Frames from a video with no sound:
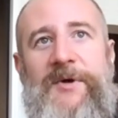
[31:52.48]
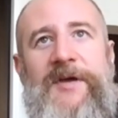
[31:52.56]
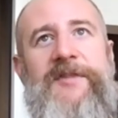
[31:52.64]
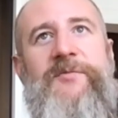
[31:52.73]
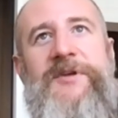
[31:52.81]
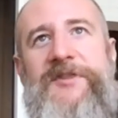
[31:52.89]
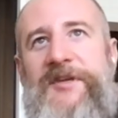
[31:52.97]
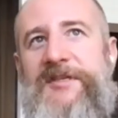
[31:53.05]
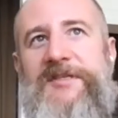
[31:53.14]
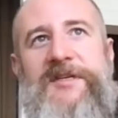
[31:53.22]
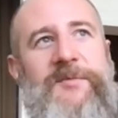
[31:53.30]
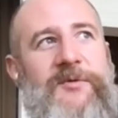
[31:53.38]
And then
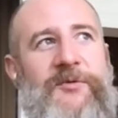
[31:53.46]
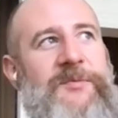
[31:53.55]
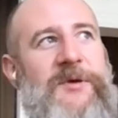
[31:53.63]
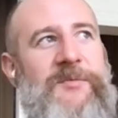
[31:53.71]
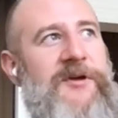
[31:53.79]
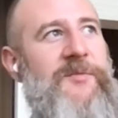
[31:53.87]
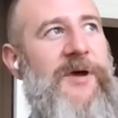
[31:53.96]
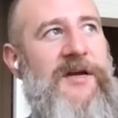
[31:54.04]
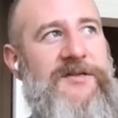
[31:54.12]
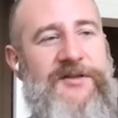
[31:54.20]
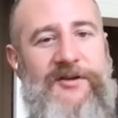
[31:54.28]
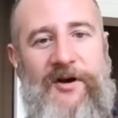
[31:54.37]
when people get
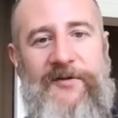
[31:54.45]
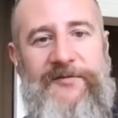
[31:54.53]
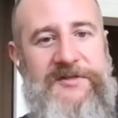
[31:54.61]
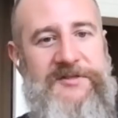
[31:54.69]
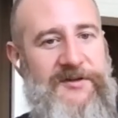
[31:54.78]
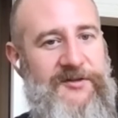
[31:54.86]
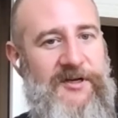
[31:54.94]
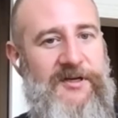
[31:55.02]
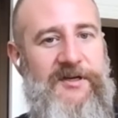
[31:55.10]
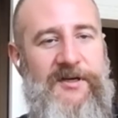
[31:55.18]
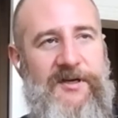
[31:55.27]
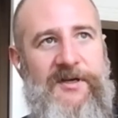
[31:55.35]
back to the office, I
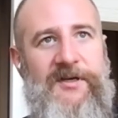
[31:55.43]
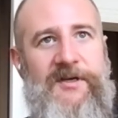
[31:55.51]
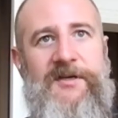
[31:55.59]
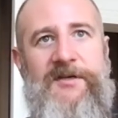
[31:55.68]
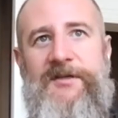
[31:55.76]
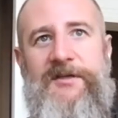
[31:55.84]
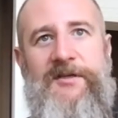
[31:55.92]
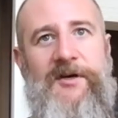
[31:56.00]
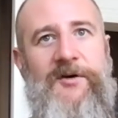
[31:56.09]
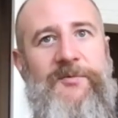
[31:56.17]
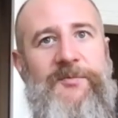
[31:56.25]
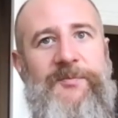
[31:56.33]
think, you
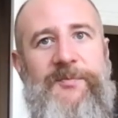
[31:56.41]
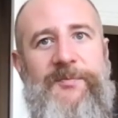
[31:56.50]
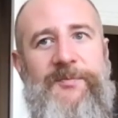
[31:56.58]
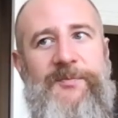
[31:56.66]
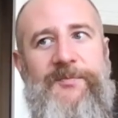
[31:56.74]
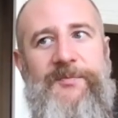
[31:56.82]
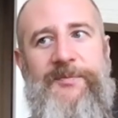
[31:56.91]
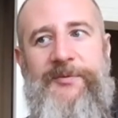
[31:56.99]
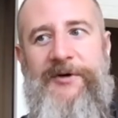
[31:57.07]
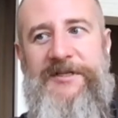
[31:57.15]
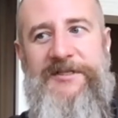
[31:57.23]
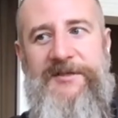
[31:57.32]
know,
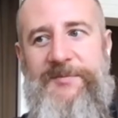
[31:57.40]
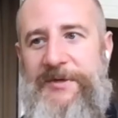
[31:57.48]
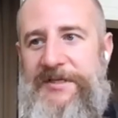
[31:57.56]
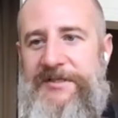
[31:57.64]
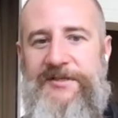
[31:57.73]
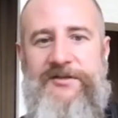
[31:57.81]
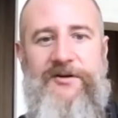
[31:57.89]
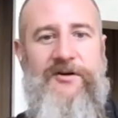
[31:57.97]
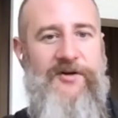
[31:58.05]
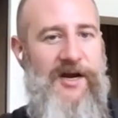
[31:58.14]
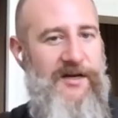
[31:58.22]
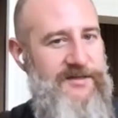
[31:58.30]
printed pieces are
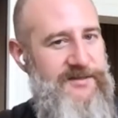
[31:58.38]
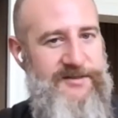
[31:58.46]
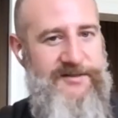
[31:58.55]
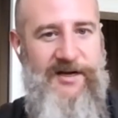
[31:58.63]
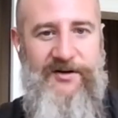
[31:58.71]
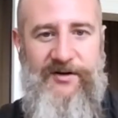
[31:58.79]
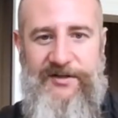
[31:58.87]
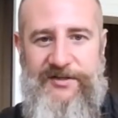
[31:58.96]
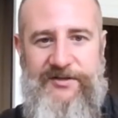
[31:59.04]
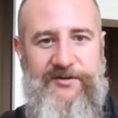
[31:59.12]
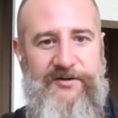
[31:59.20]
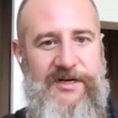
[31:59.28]
great because it's not on a
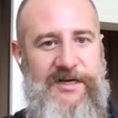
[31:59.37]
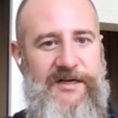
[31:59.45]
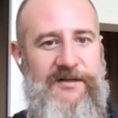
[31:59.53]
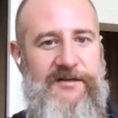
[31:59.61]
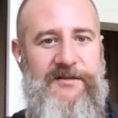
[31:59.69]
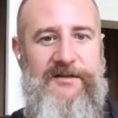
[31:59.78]
screen.